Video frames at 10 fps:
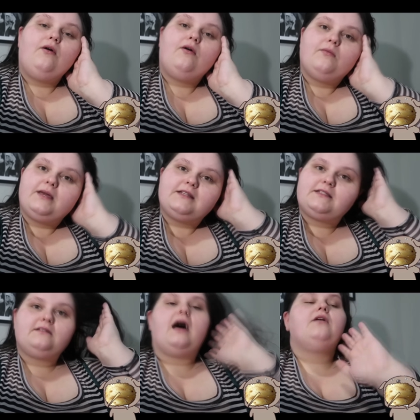Home
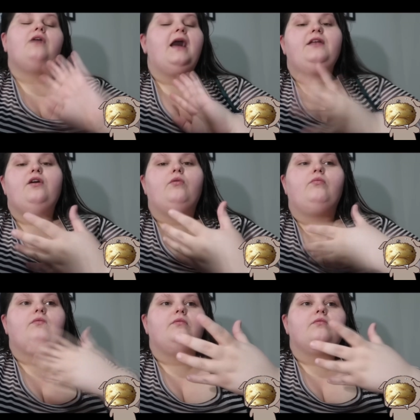because I didn't
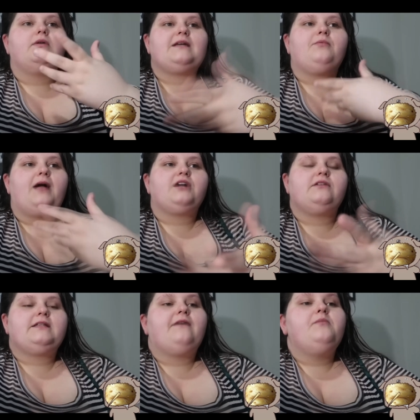know what type of
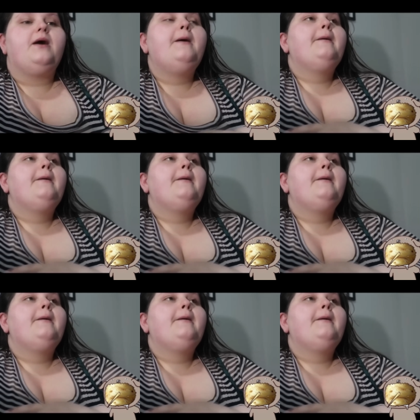reaction I was having, but